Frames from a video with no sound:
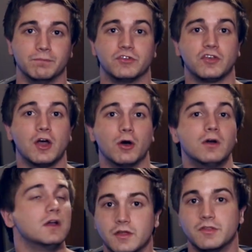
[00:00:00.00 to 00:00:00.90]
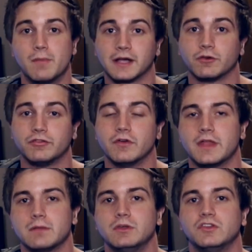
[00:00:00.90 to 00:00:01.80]
So the microphone
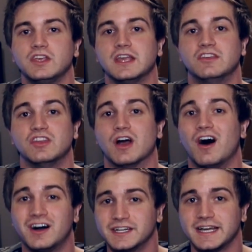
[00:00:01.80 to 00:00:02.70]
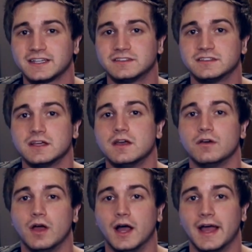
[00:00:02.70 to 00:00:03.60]
that I'm using is an Audex
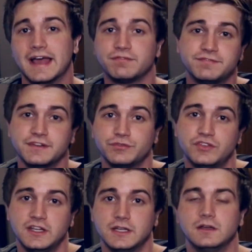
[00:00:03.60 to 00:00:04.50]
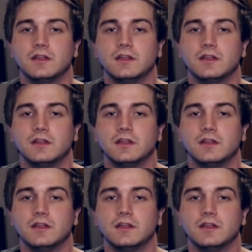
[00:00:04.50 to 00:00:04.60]
F15.